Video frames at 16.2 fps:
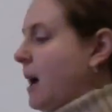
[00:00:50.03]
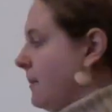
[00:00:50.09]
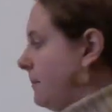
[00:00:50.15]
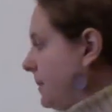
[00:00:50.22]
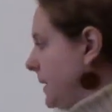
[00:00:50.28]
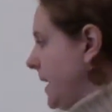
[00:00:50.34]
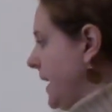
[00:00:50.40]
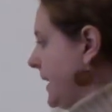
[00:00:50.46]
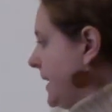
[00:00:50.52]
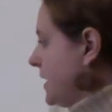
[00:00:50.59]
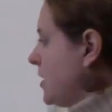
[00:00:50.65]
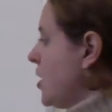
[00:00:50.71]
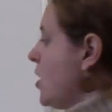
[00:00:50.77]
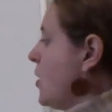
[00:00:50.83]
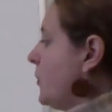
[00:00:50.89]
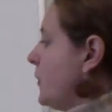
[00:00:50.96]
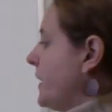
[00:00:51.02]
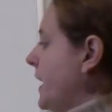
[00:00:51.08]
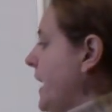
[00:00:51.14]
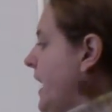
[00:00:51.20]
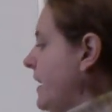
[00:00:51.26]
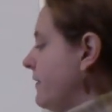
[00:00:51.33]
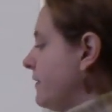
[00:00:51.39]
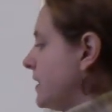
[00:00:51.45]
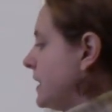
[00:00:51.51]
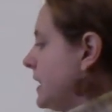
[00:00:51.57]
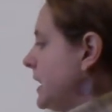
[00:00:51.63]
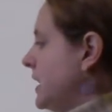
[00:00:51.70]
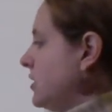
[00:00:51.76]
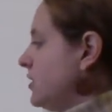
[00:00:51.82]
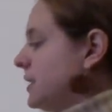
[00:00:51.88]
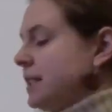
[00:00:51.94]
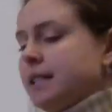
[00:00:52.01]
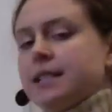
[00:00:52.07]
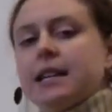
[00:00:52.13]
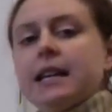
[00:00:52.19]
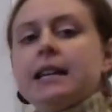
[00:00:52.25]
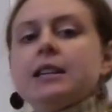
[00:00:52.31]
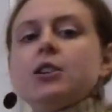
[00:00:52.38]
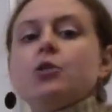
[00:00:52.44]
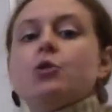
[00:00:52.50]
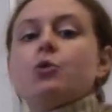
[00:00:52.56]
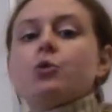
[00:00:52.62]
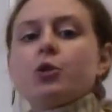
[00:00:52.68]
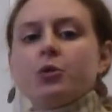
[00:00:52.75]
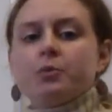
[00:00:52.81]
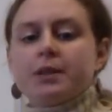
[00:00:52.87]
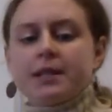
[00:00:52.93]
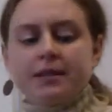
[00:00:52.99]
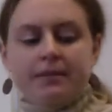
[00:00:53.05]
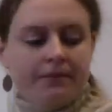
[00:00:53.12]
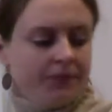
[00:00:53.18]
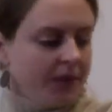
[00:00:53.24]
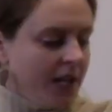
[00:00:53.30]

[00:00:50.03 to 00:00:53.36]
I'll apply it when I have clear, distinct groups.